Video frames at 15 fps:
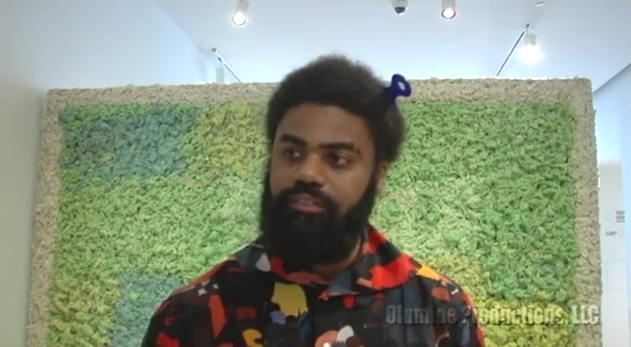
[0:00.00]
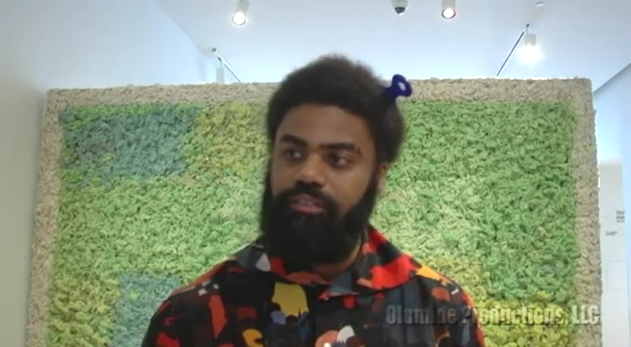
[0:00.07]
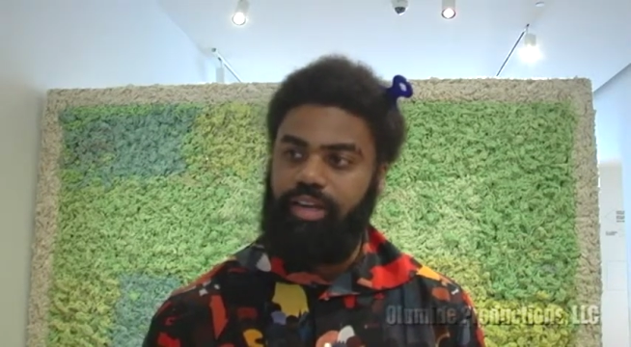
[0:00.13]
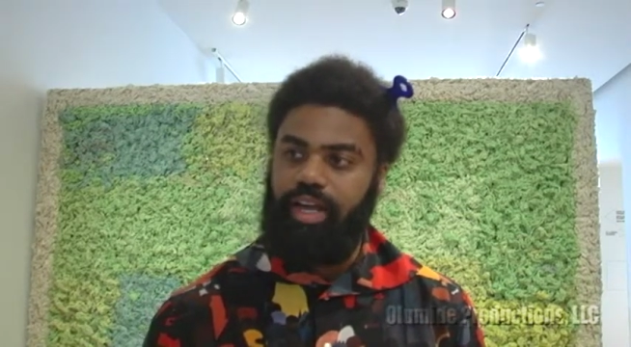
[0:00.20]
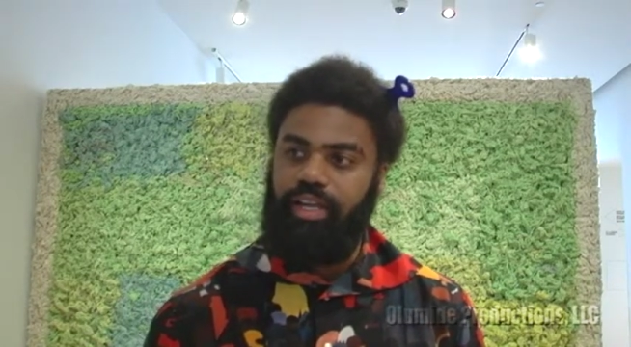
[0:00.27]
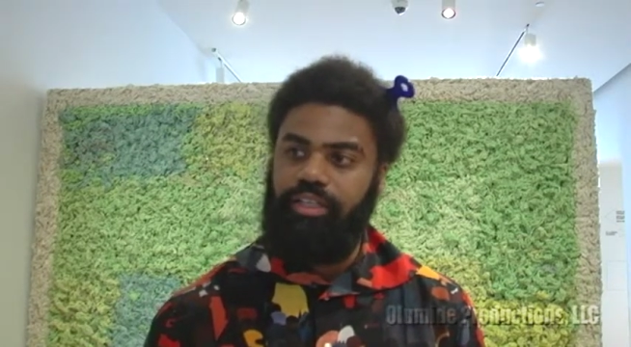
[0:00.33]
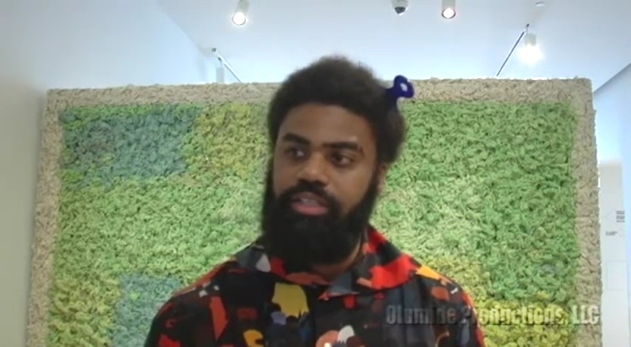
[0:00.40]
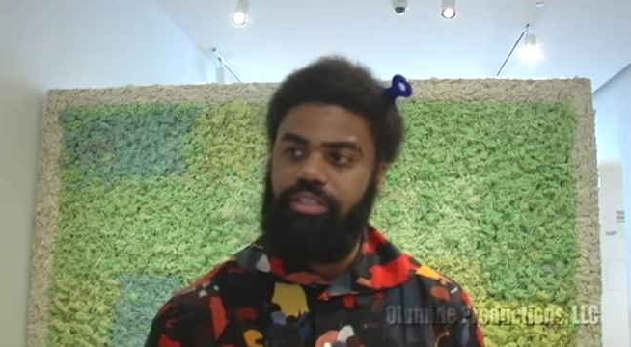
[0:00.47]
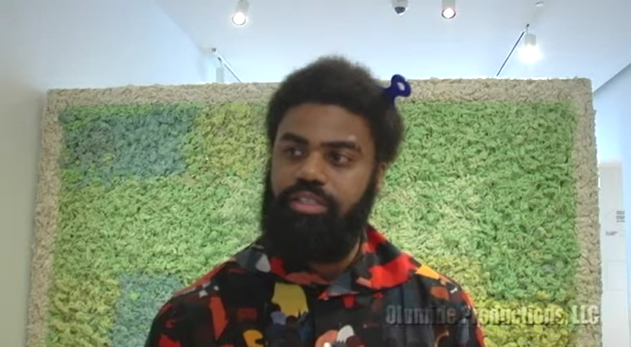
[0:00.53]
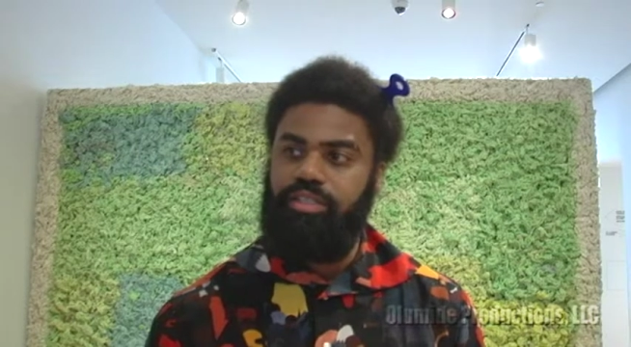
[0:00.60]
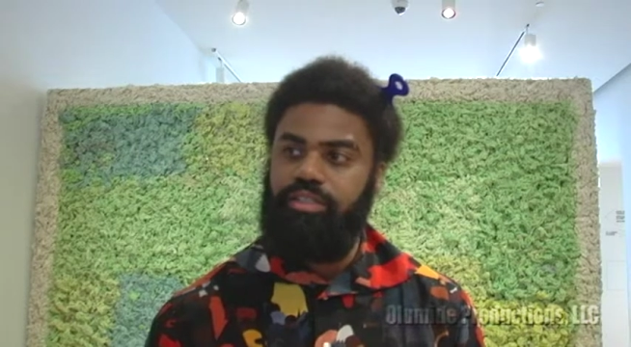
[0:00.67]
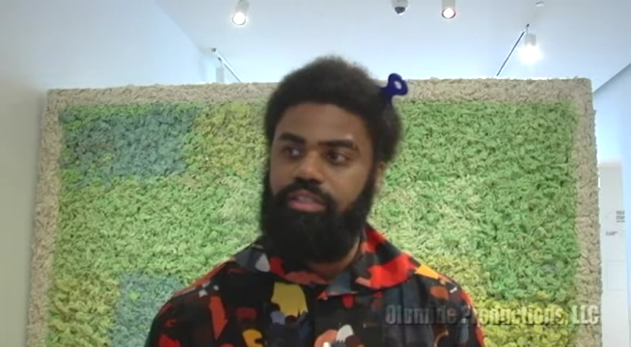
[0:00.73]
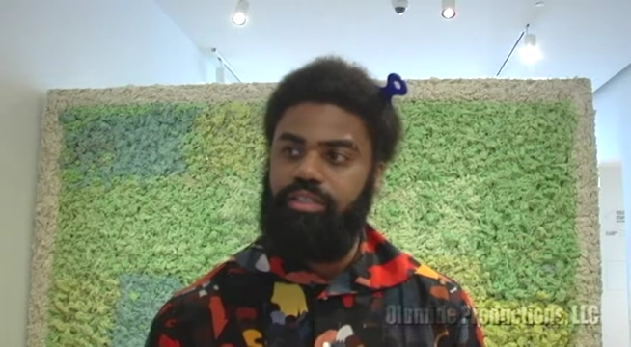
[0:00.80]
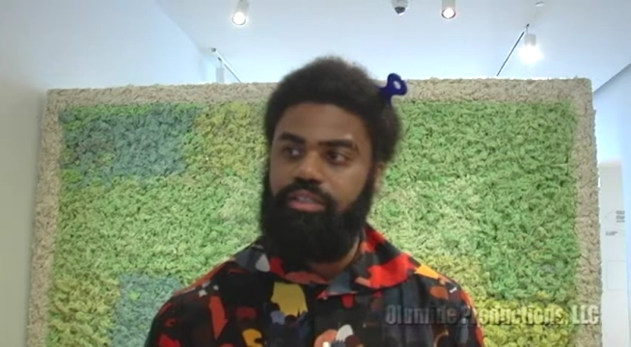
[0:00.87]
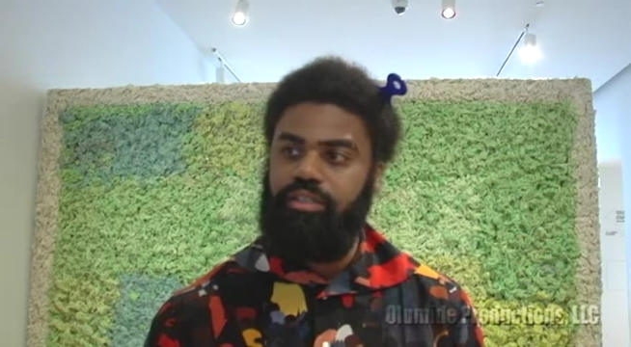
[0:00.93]
find
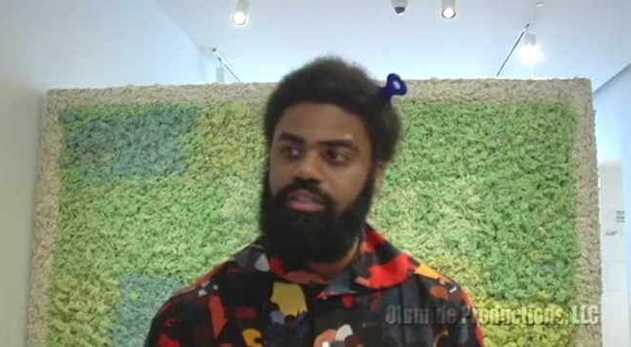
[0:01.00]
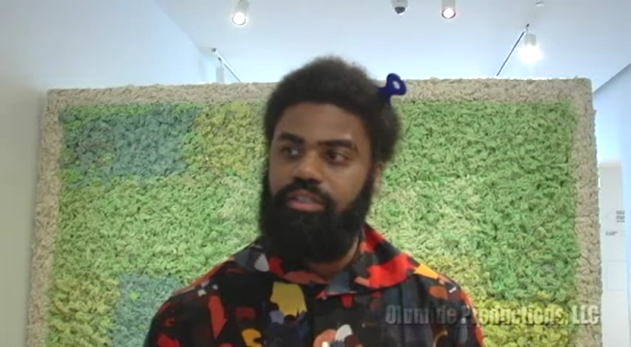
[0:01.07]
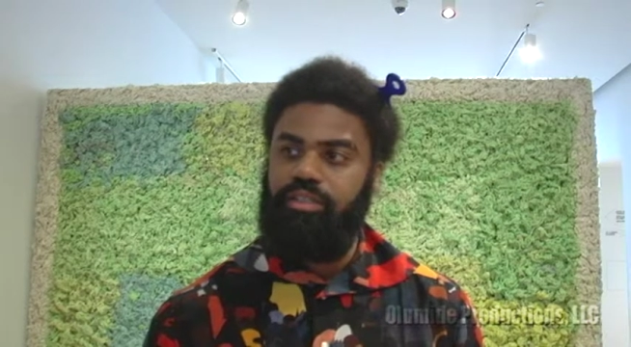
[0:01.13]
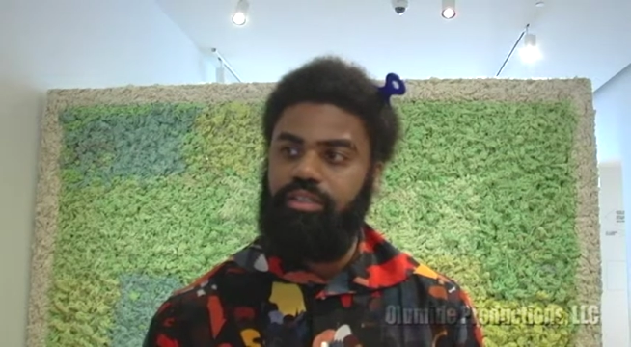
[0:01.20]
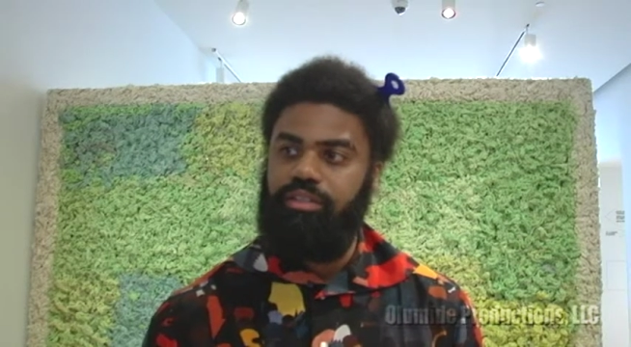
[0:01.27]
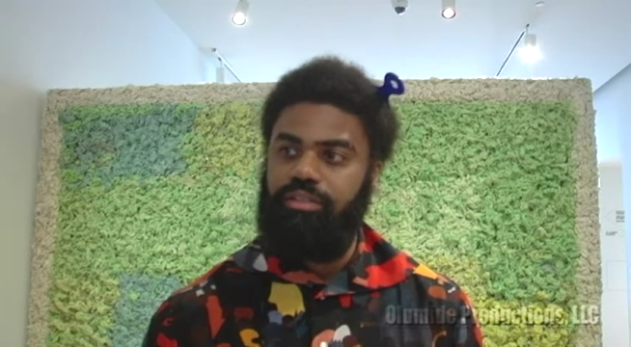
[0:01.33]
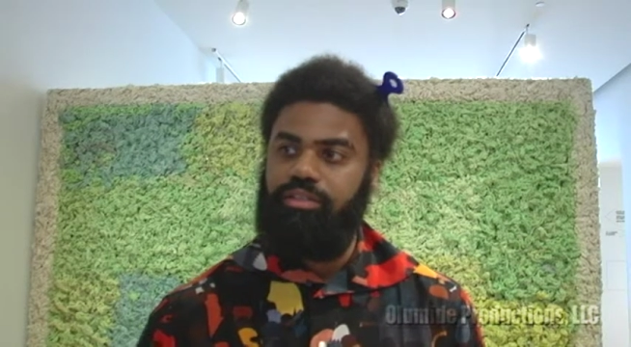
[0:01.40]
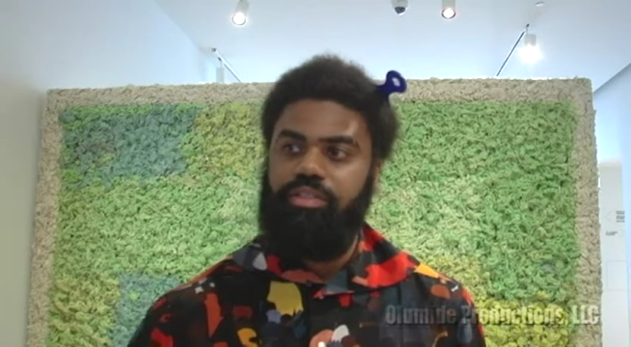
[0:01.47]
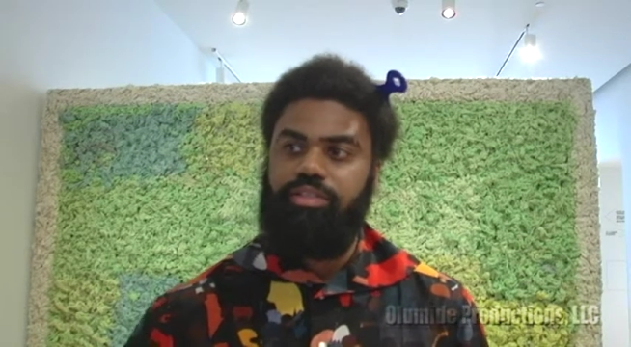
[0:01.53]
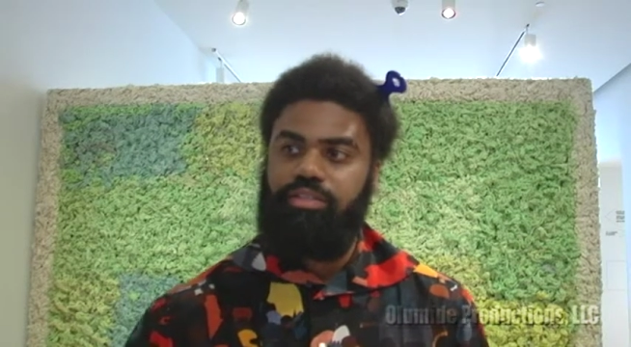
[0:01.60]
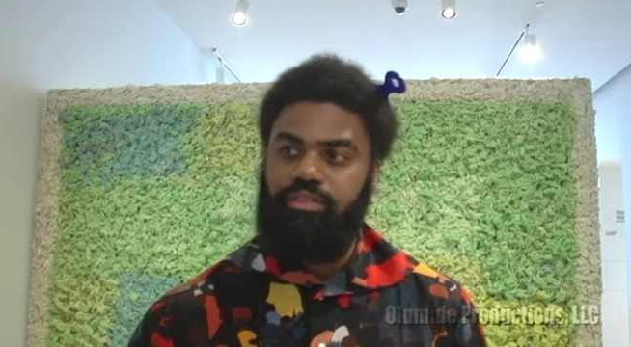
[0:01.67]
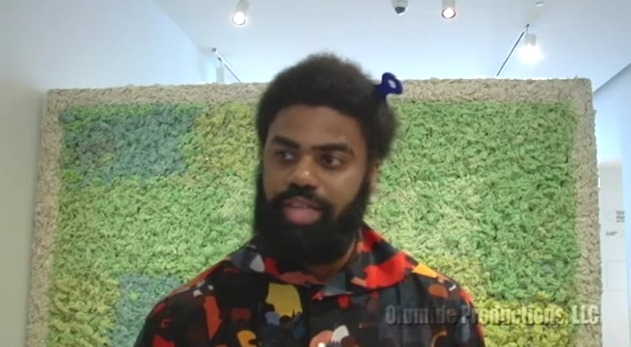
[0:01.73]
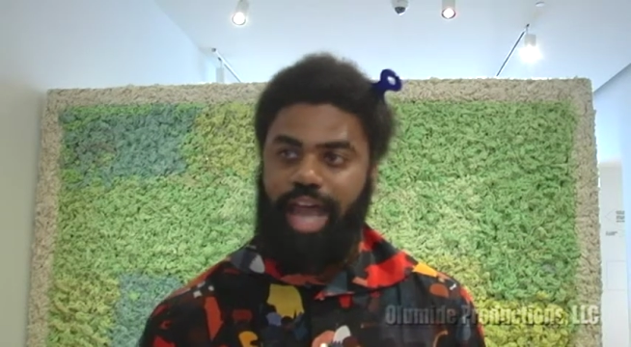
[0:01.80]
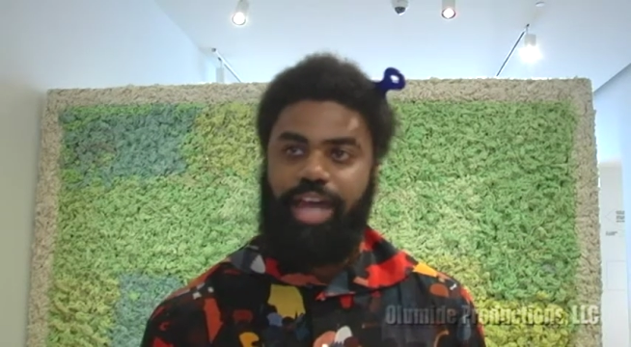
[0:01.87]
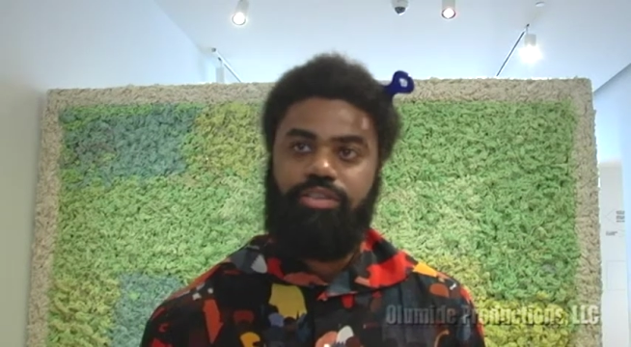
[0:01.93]
just
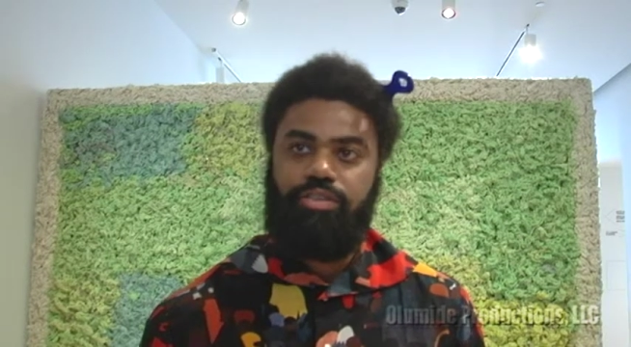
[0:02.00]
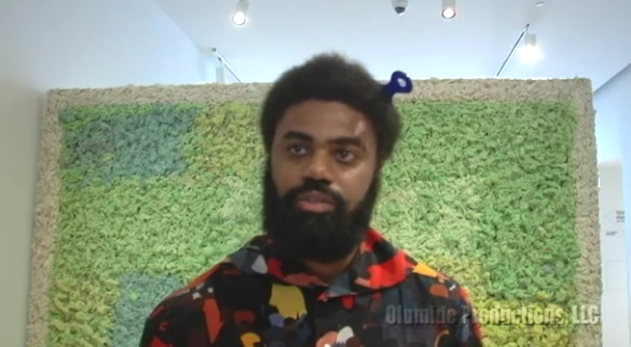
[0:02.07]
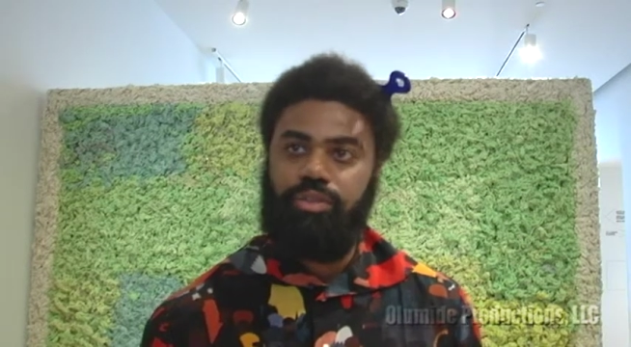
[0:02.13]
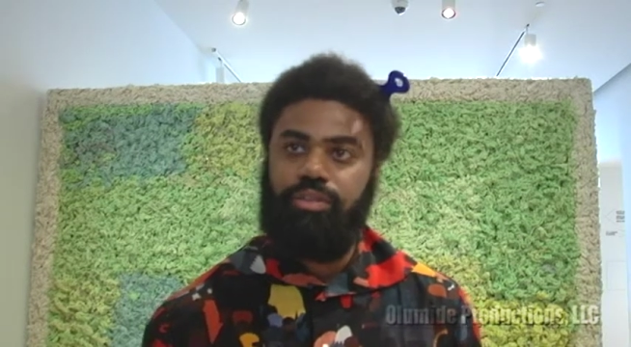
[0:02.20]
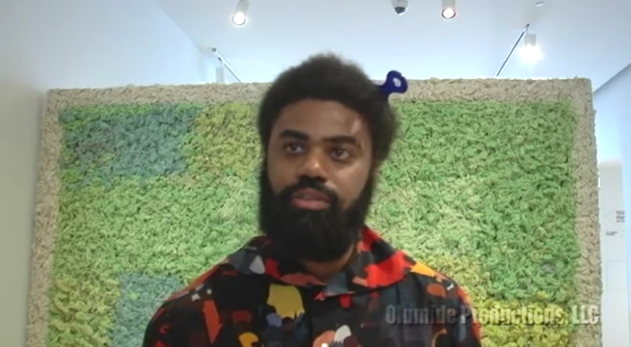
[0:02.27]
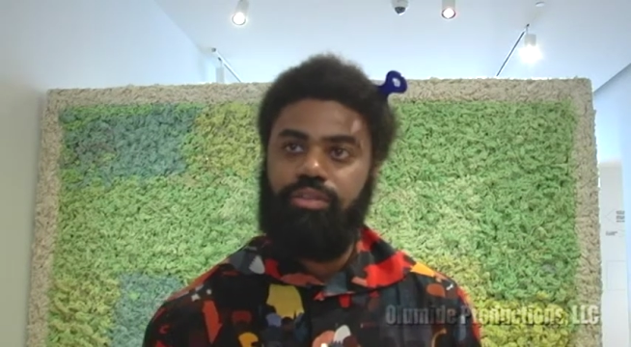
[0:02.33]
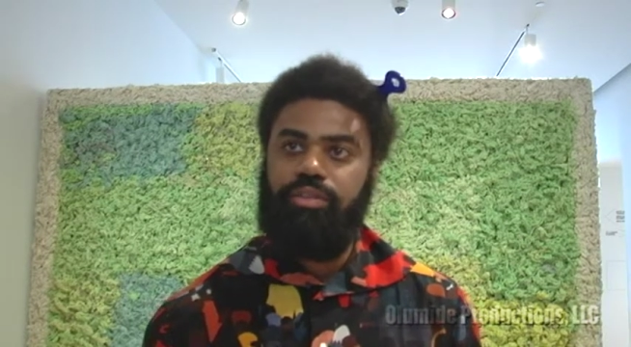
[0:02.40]
natural.